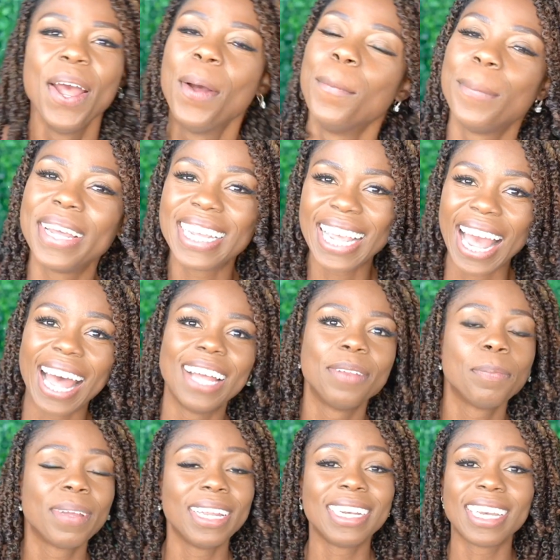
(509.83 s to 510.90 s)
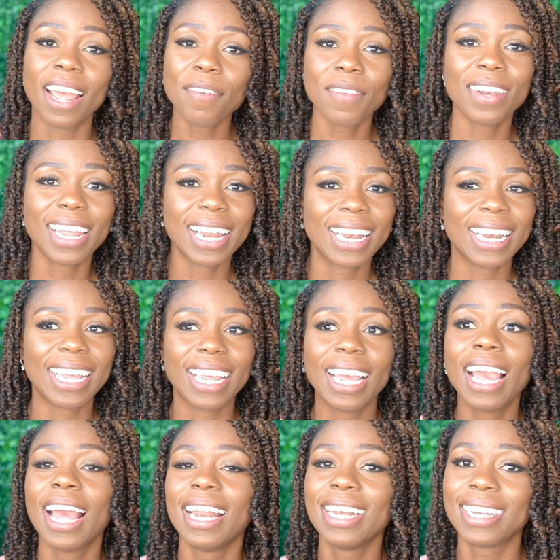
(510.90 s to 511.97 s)
but yeah, but
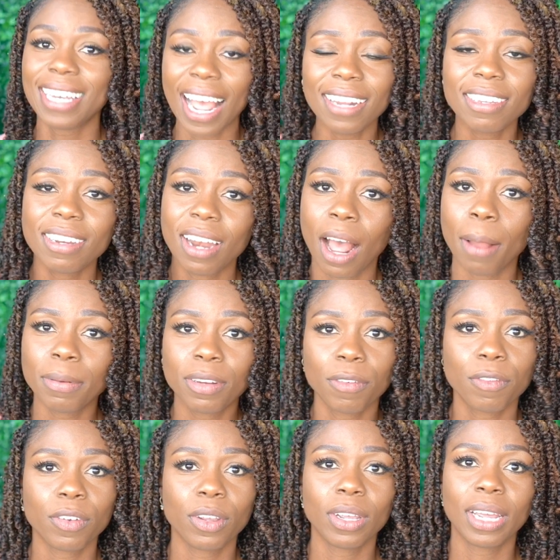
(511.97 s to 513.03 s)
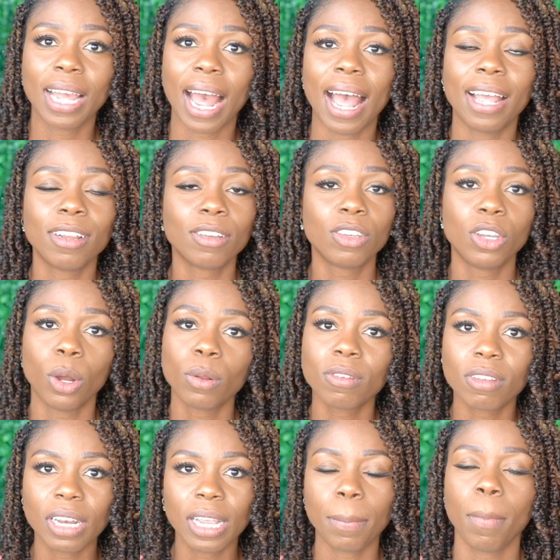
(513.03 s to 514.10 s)
definitely that's an option for you guys. Don't
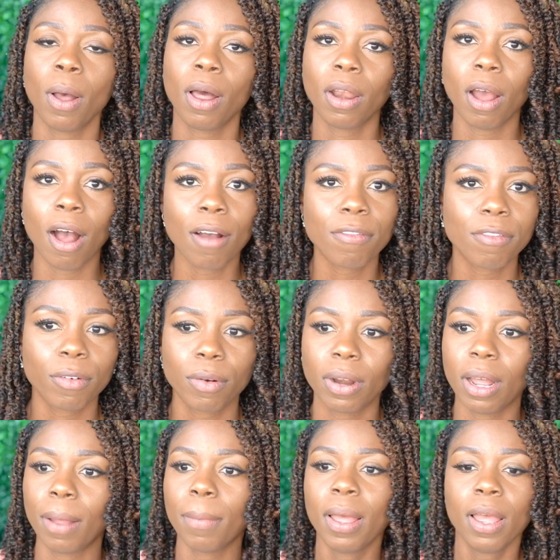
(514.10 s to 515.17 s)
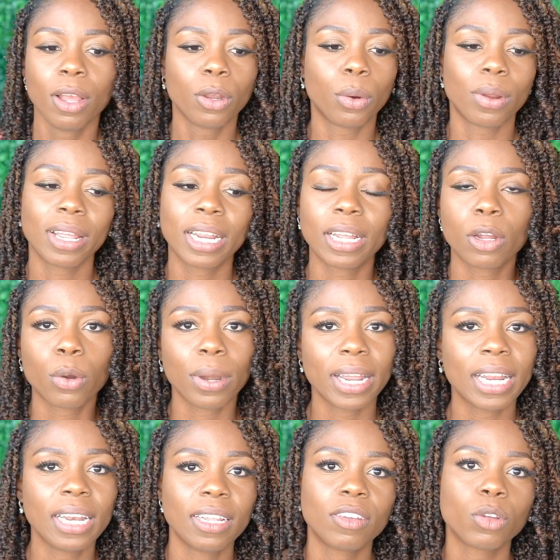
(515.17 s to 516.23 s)
sleep on OfferUp,
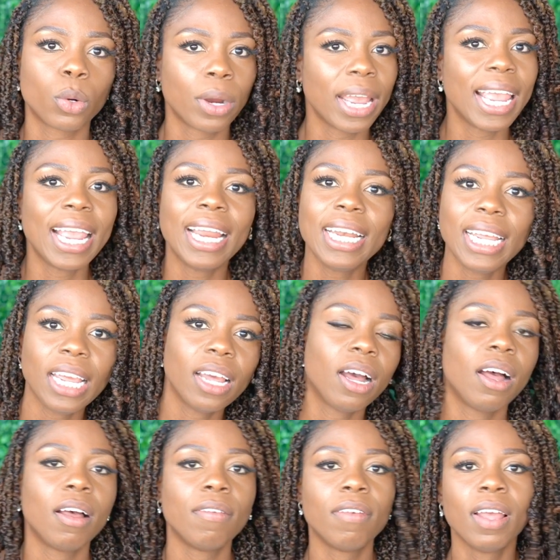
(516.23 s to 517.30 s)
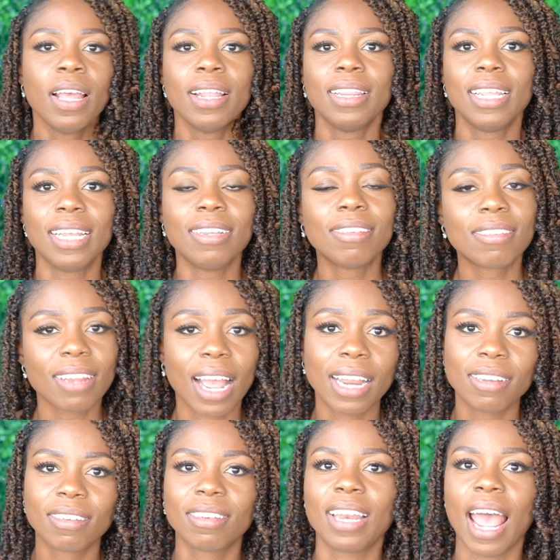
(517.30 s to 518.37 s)
Craigslist, or any of these
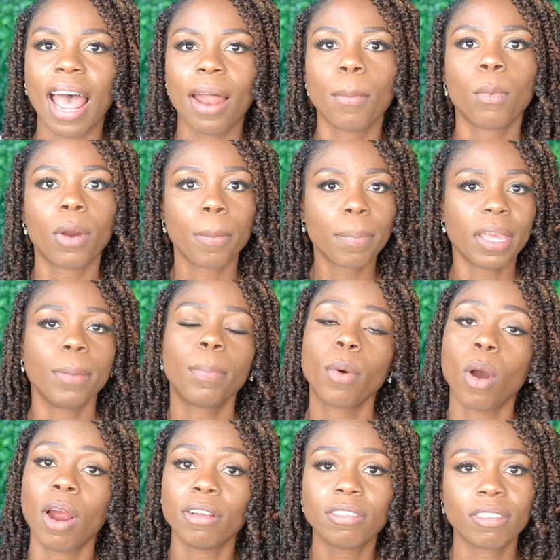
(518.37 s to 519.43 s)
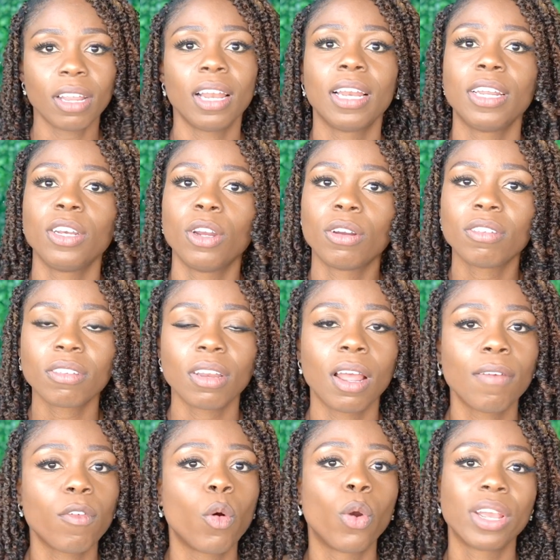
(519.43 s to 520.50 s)
sites where people are selling their
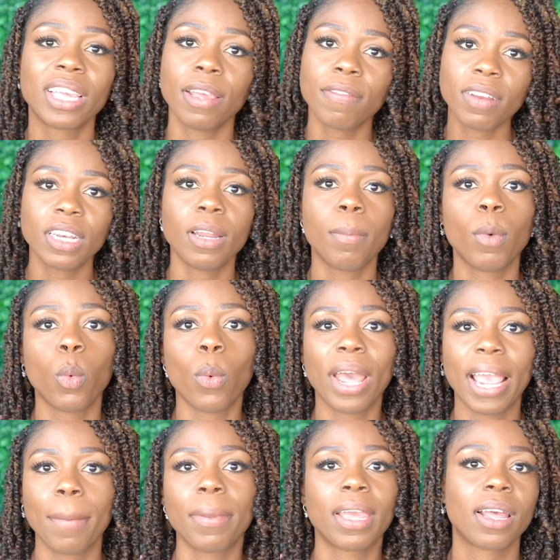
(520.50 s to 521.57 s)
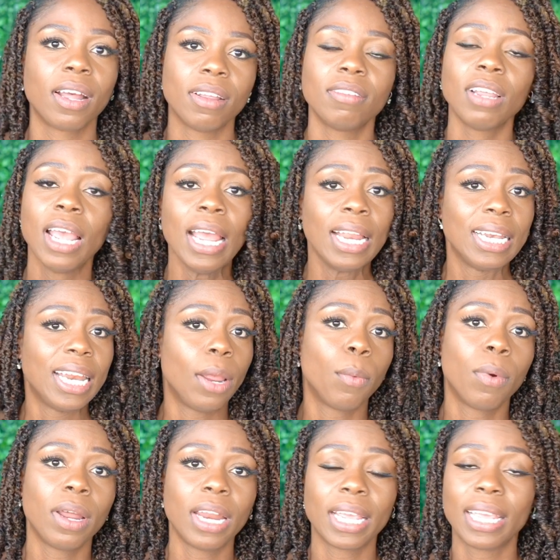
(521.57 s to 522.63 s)
stuff or giving them away because they
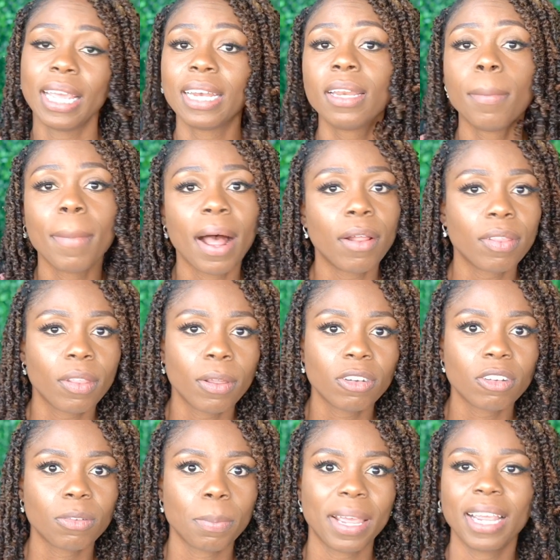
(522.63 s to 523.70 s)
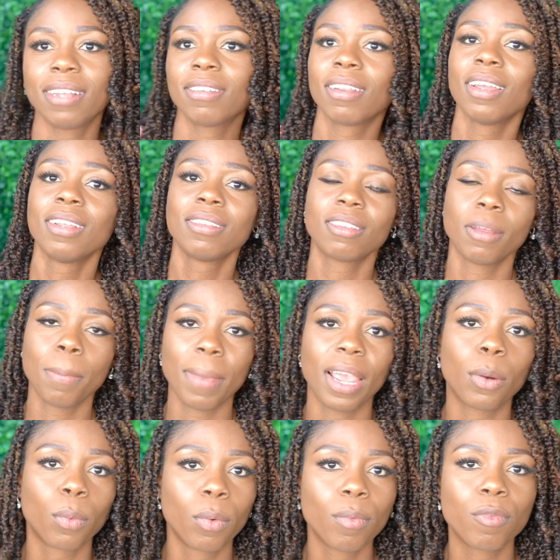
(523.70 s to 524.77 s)
want to get them out their space to
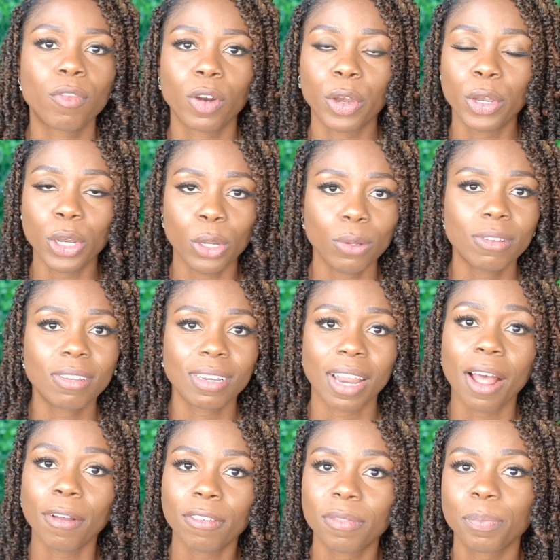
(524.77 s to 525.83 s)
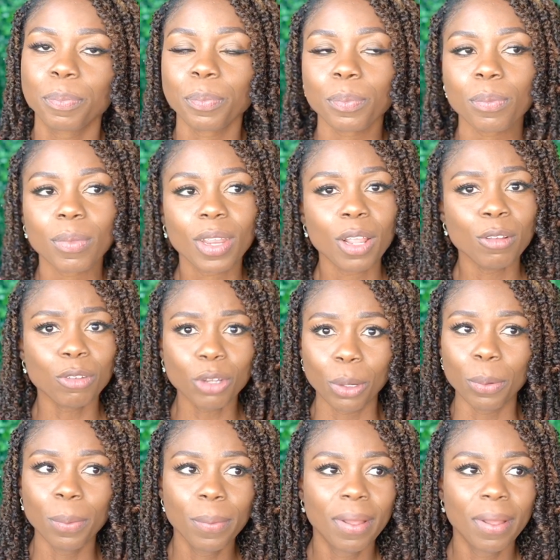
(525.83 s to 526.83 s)
make room for new stuff. So